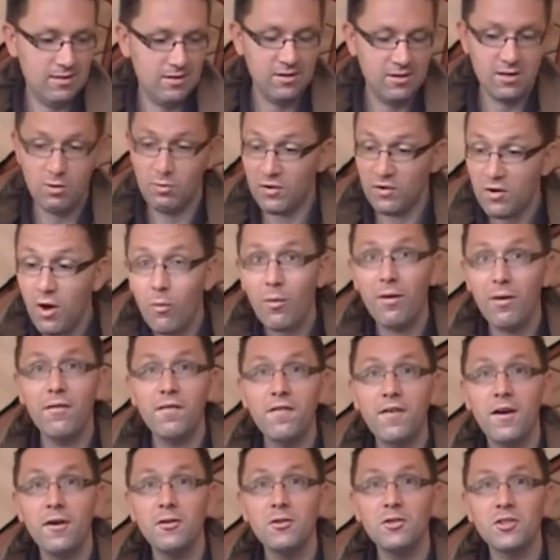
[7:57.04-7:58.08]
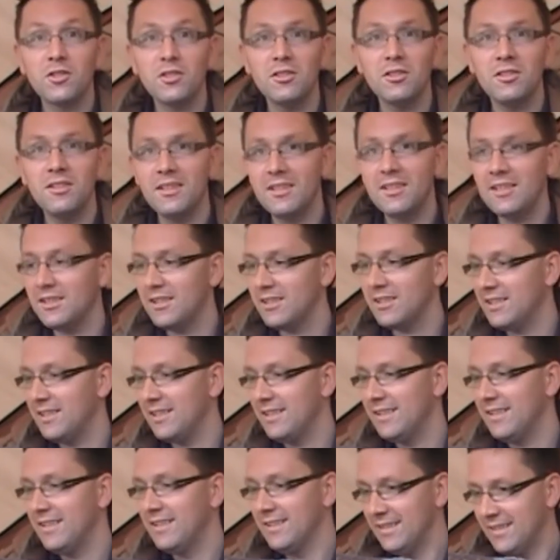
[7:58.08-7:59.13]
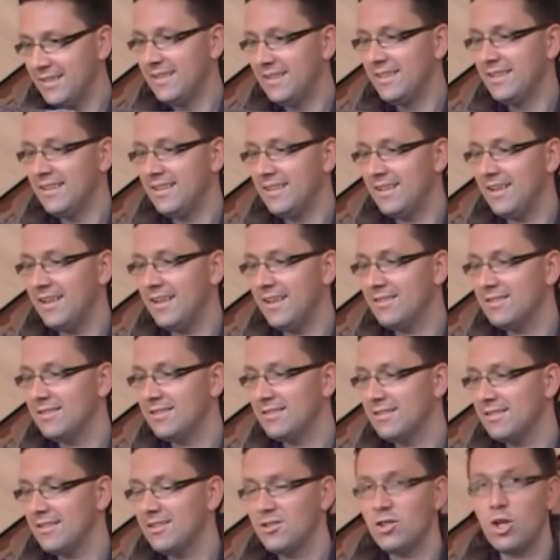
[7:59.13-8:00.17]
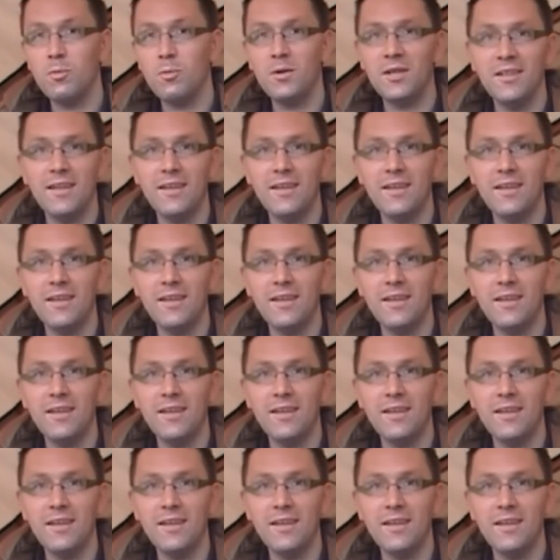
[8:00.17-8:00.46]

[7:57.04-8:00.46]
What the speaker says: So we've got one, folks, and, you know, let's hope we can